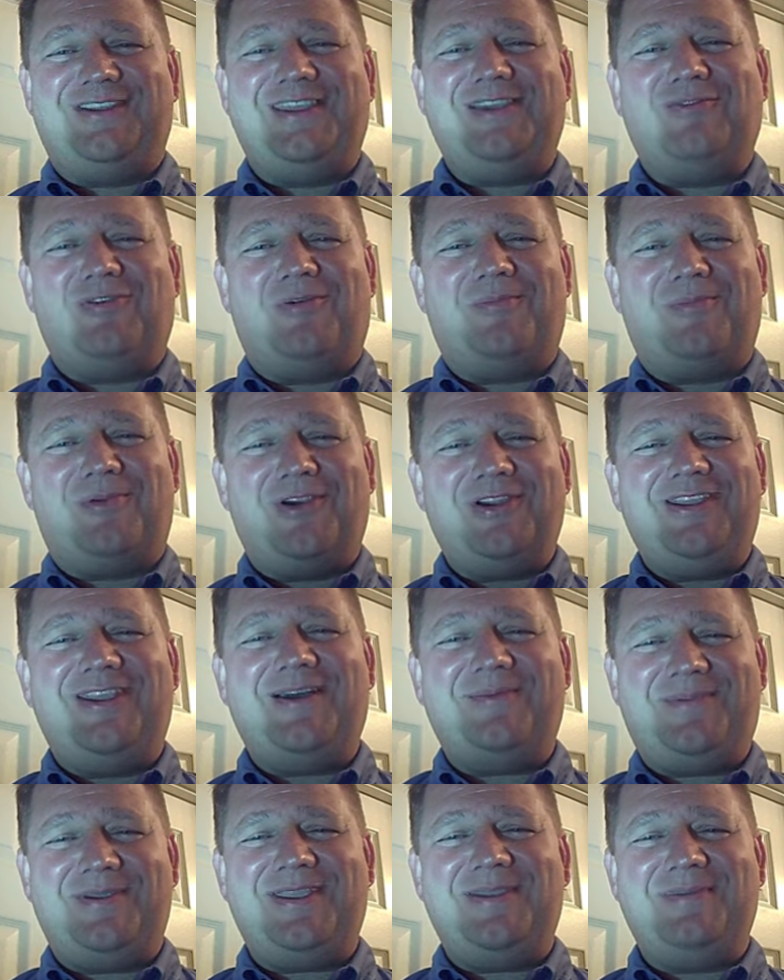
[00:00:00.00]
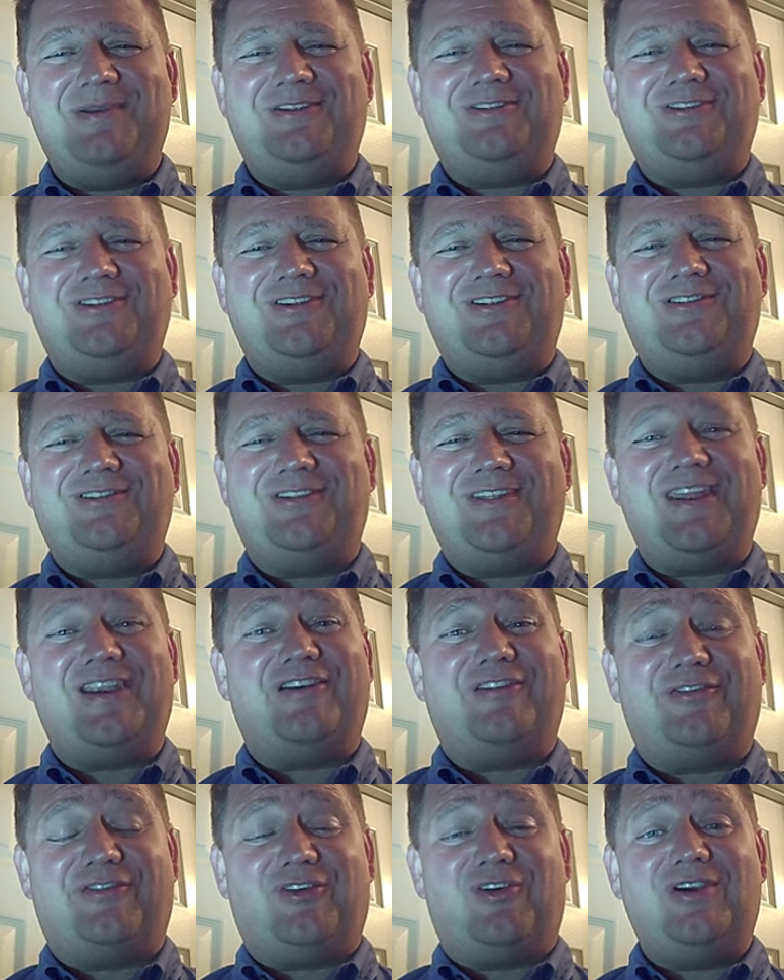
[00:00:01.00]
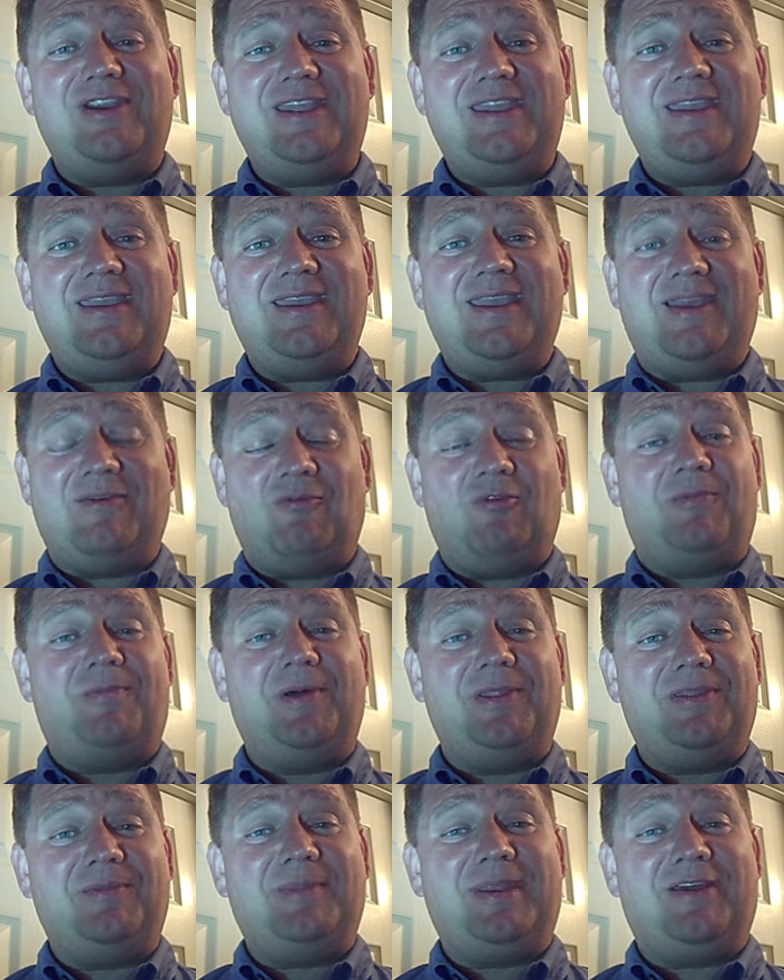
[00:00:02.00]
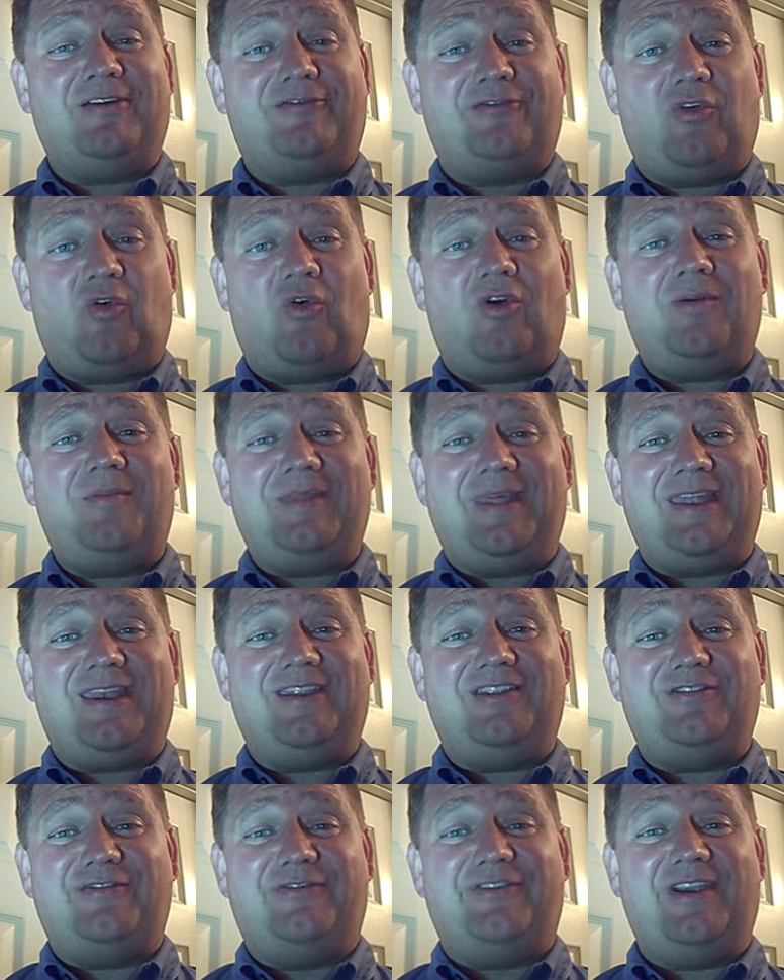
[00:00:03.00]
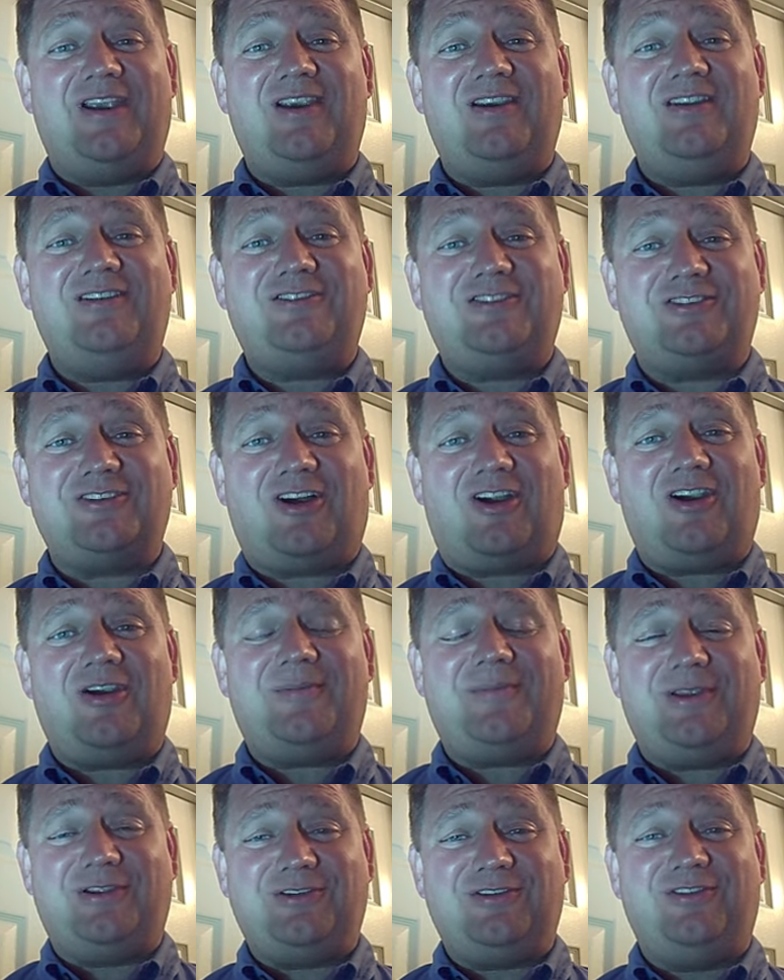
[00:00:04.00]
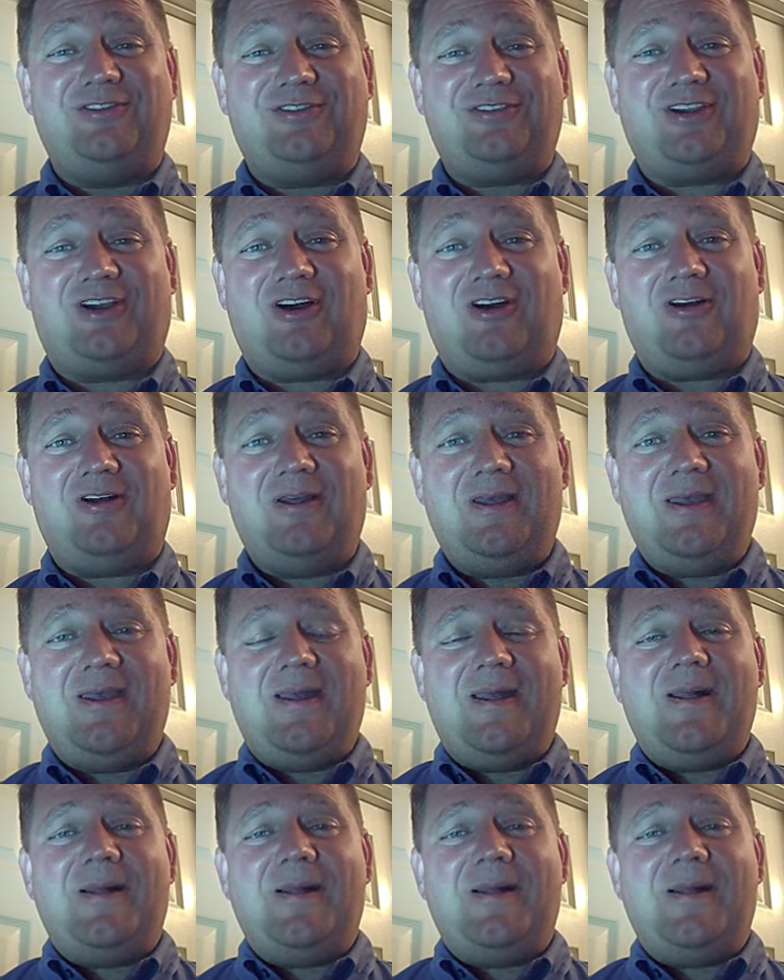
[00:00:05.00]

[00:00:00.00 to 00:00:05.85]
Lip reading: It will bring up images that are free, and will put them in a form that is very sharp, as you saw.